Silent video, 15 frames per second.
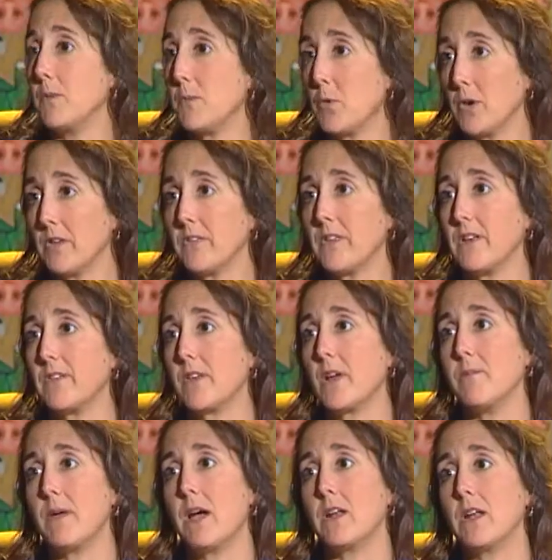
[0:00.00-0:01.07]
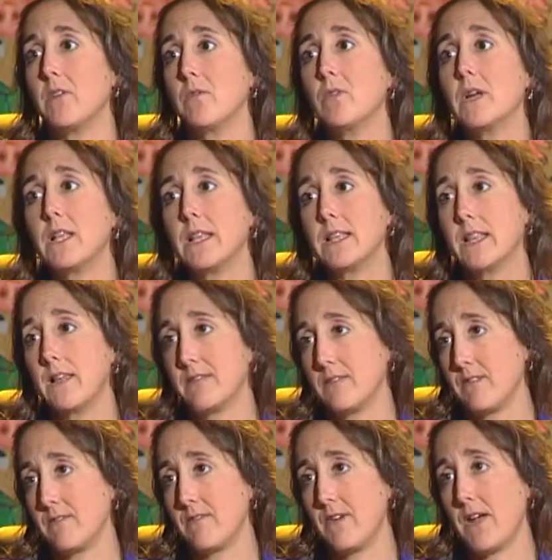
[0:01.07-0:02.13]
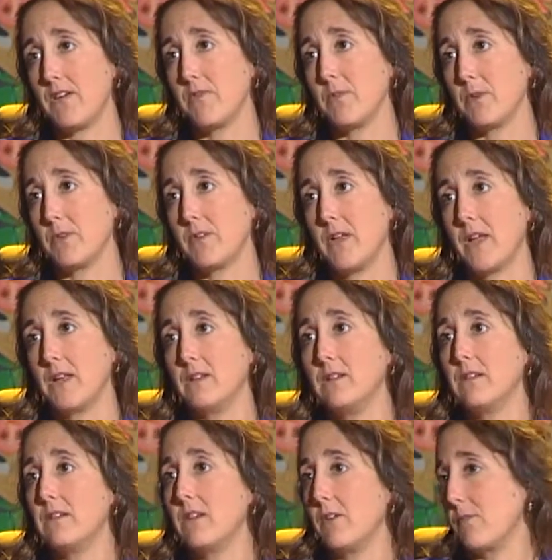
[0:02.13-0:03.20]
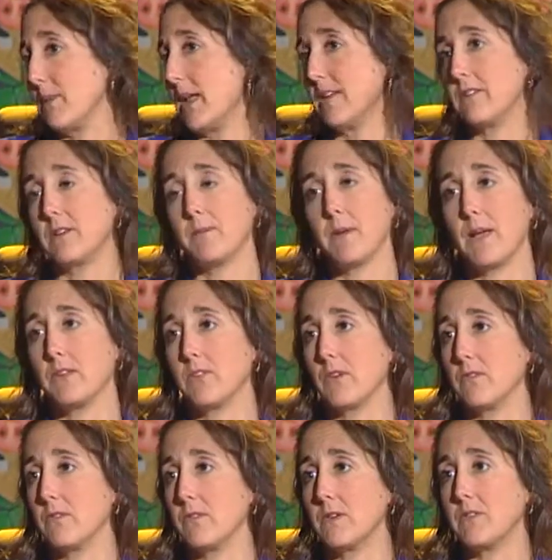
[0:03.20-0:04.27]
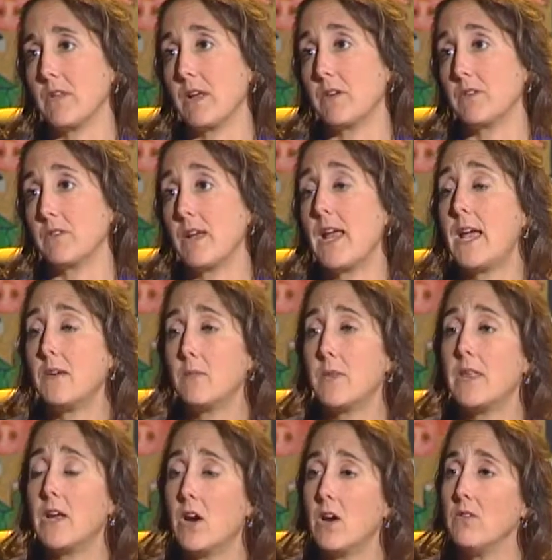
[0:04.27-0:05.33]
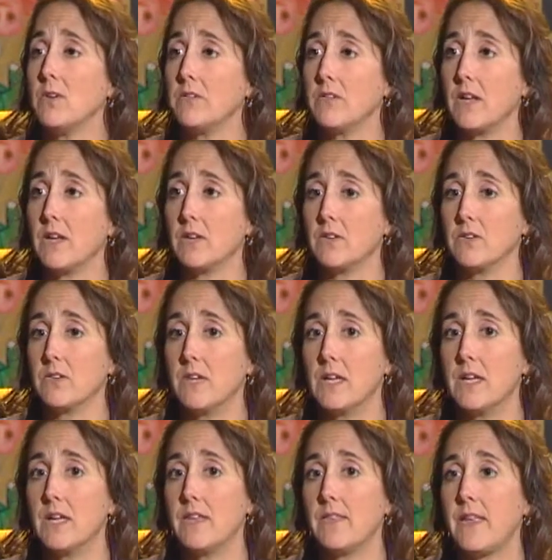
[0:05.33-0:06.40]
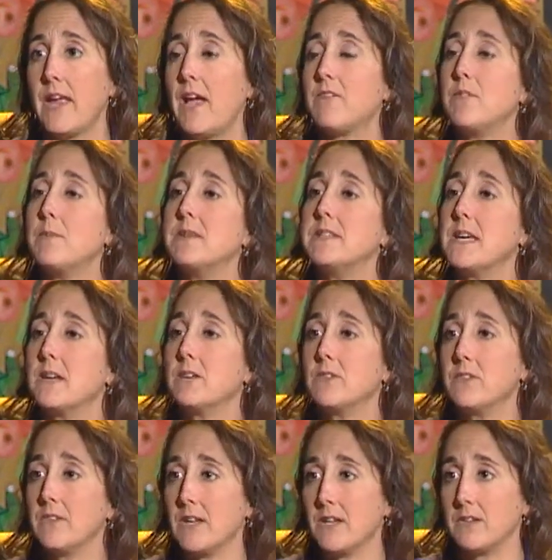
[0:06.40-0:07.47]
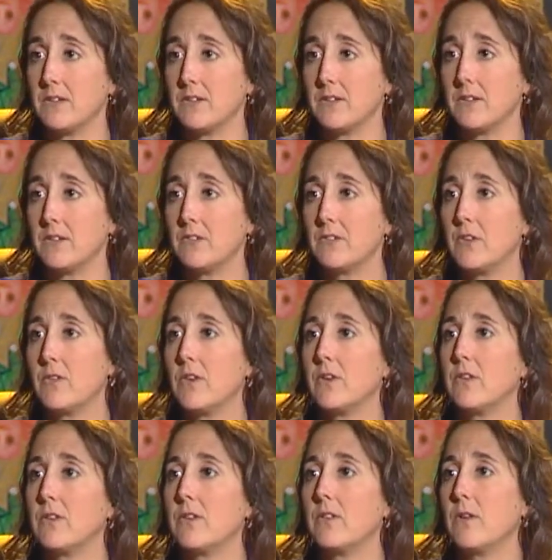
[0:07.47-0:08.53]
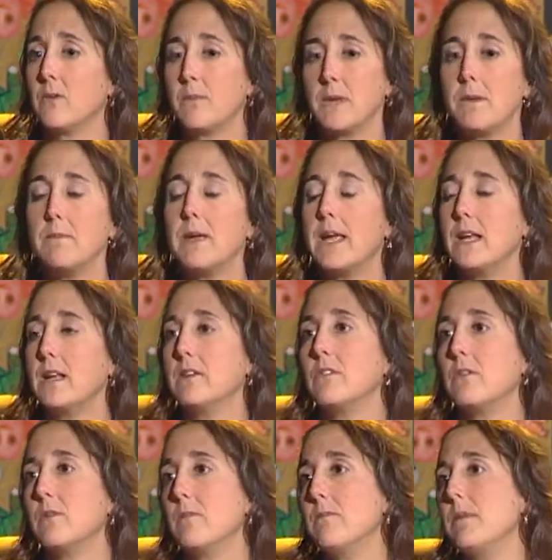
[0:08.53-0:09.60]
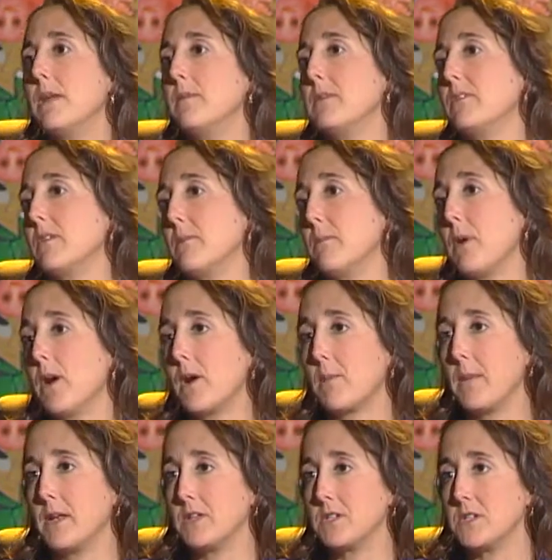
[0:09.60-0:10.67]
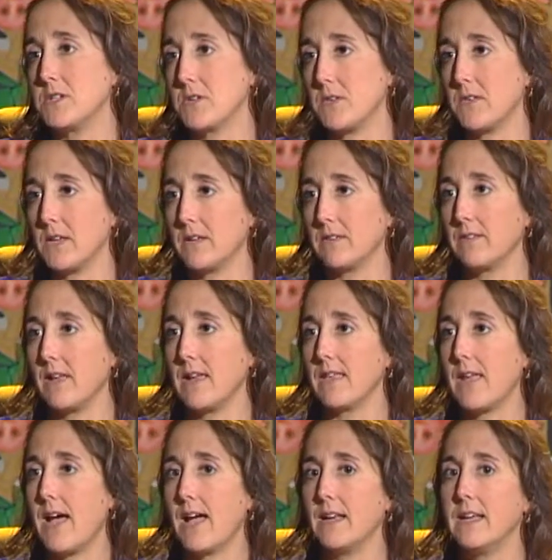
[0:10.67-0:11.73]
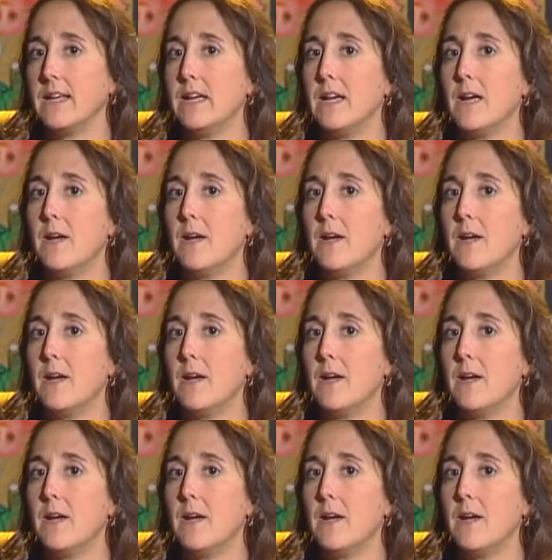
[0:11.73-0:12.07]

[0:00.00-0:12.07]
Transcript: new reports that have come out, and really less than 5% of plastic bags are ever recycled. And when they are recycled, they have to be downcycled. So they're, they're being made into maybe some park benches or things like that,